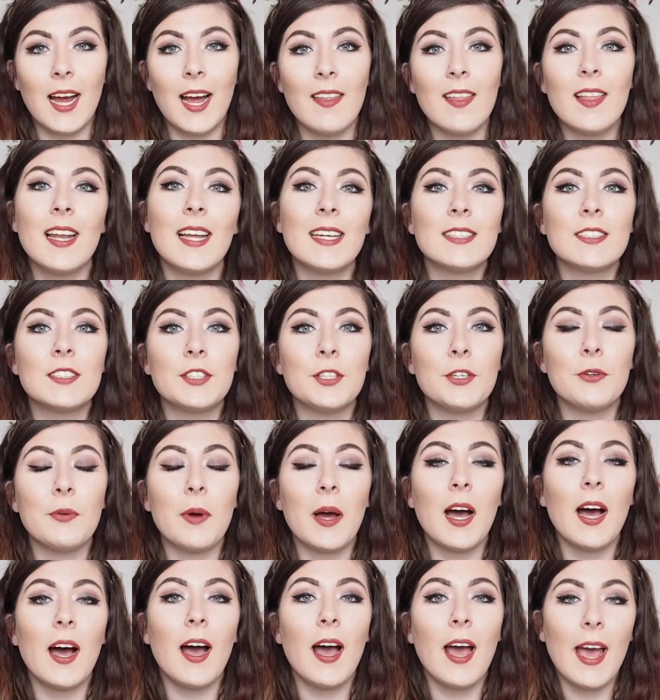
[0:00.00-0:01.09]
And the last 2
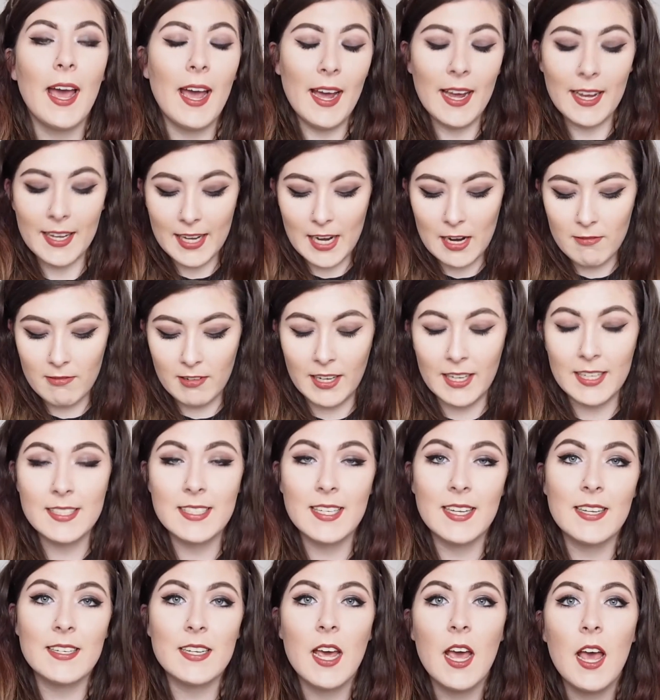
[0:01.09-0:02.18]
are hair care
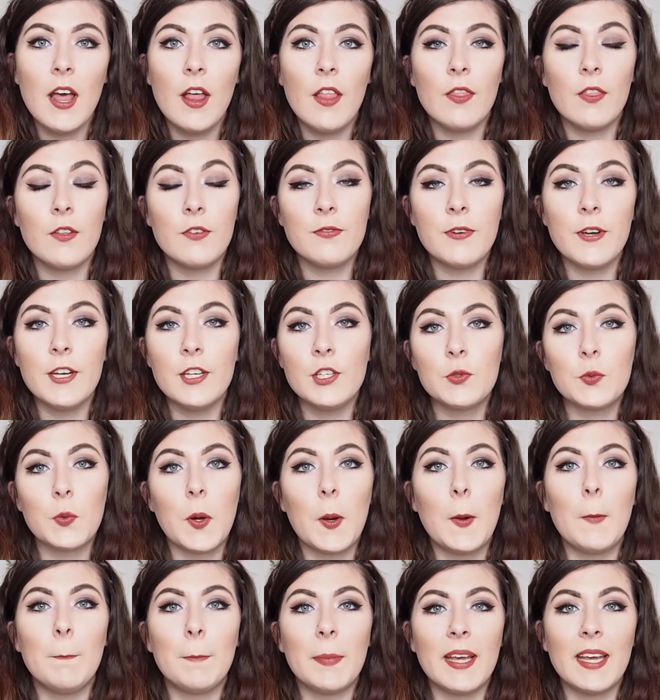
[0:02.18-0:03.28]
related. The first
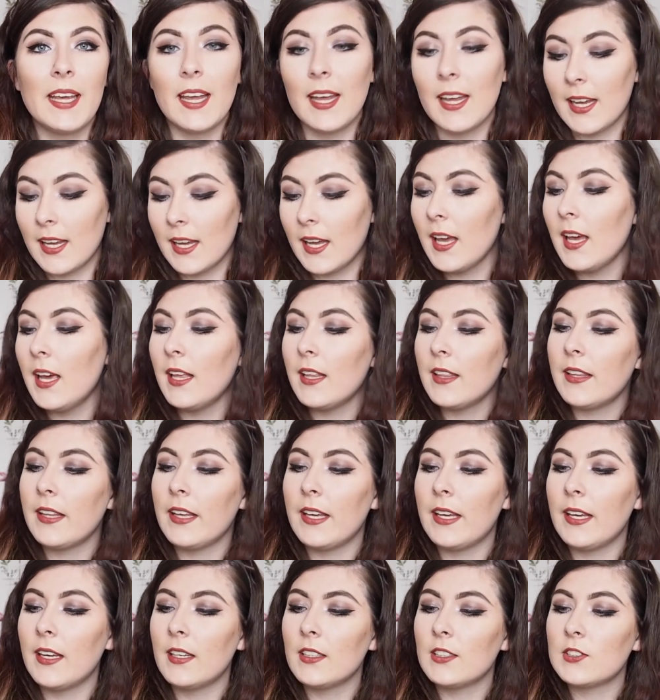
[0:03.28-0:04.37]
one being
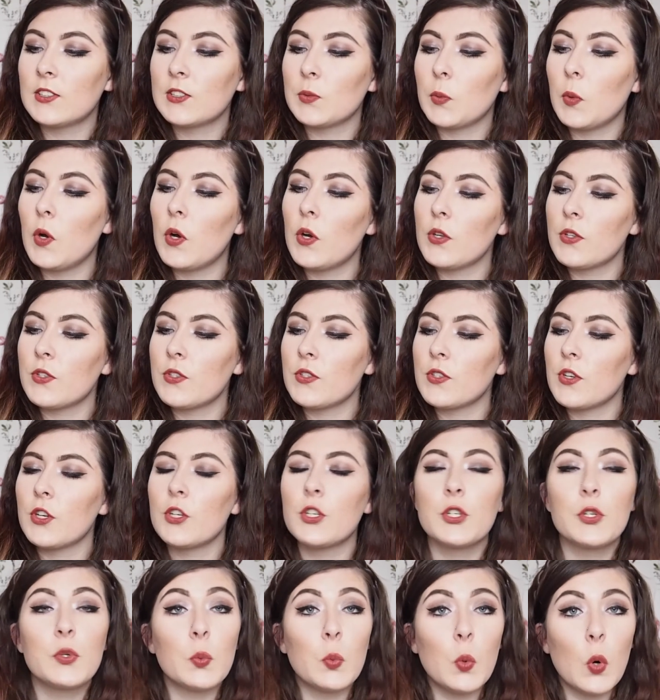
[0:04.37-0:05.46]
the
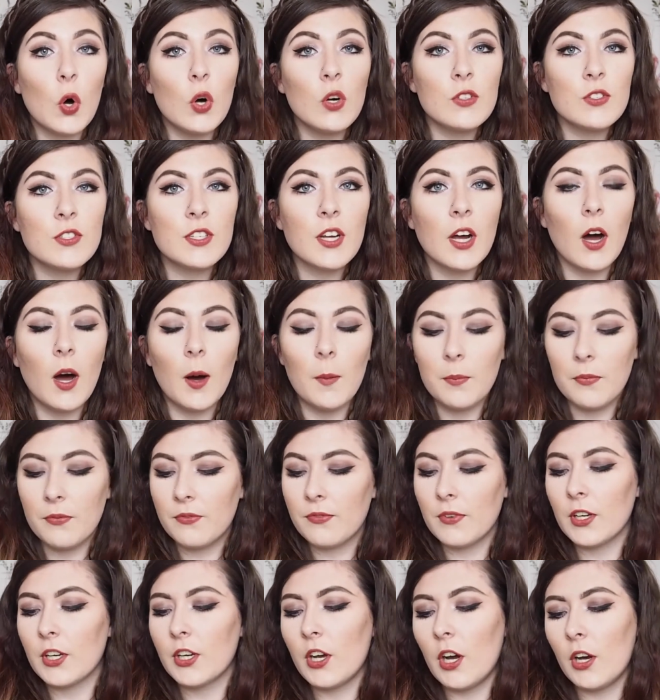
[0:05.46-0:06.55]
Schwarzkopf
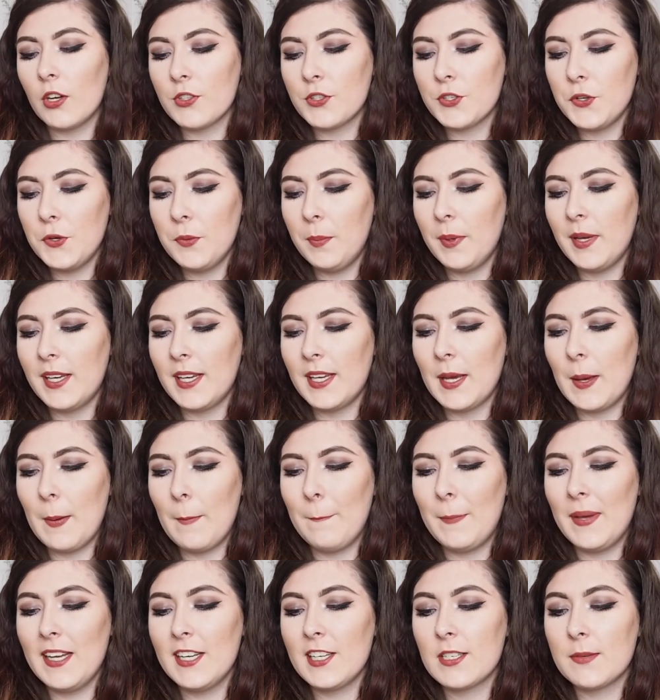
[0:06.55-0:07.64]
Got To Be
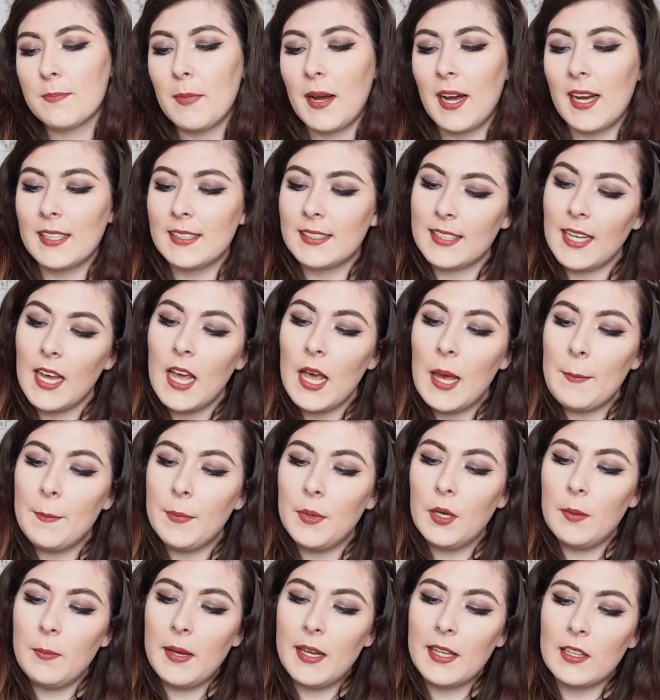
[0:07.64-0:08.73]
Beach Matte
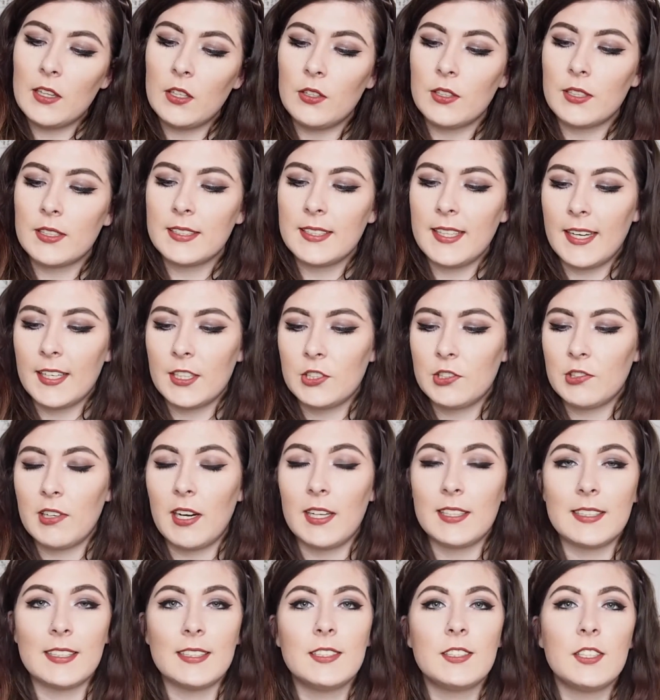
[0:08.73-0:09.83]
Mermaid Look
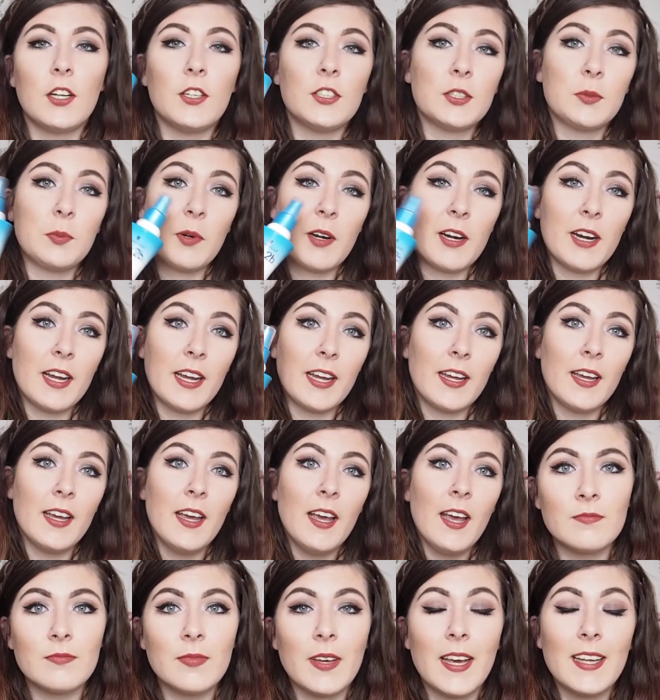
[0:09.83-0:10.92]
Texturizing Salt Spray.
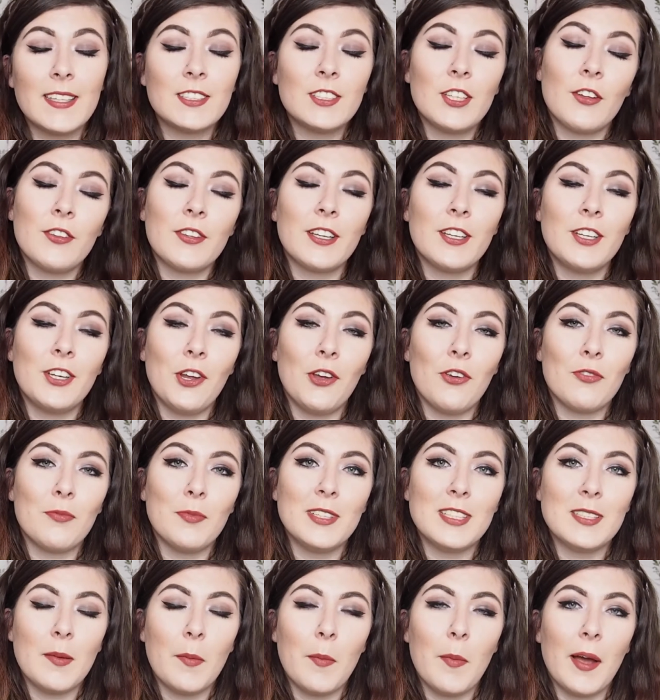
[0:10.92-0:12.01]
It's nothing new for me
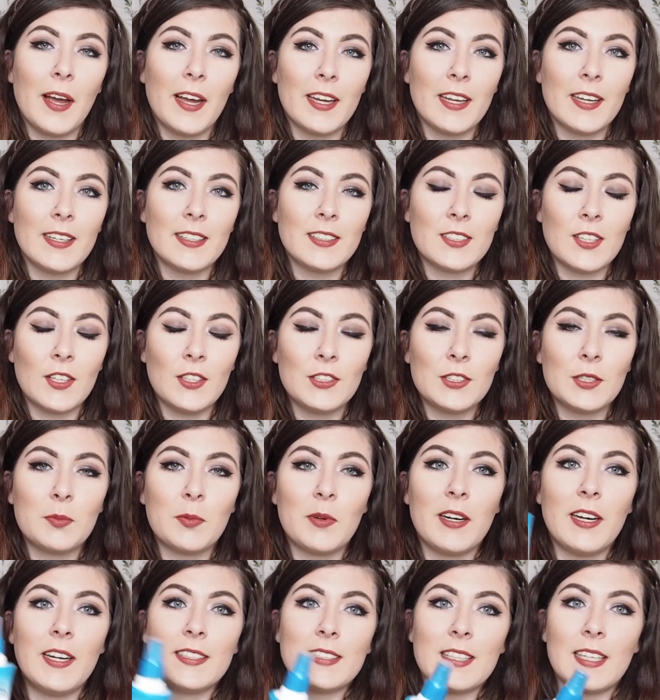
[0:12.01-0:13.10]
to be buying salt
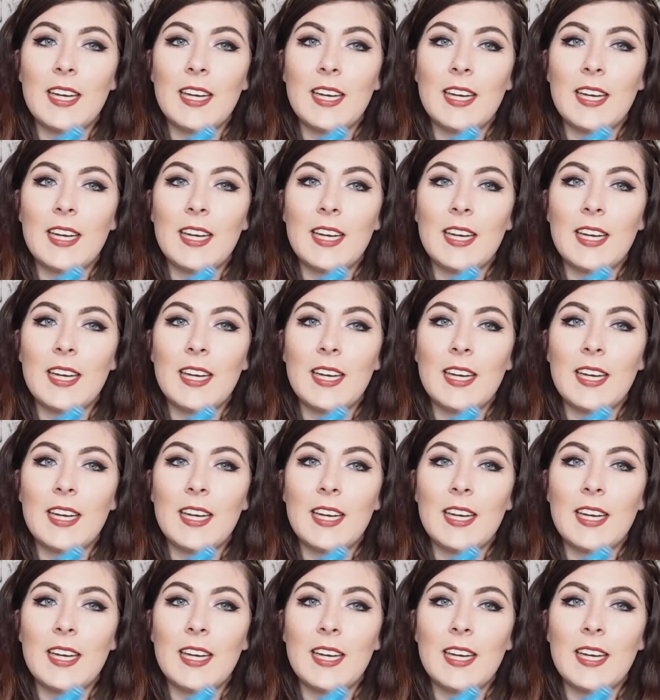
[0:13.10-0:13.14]
sprays.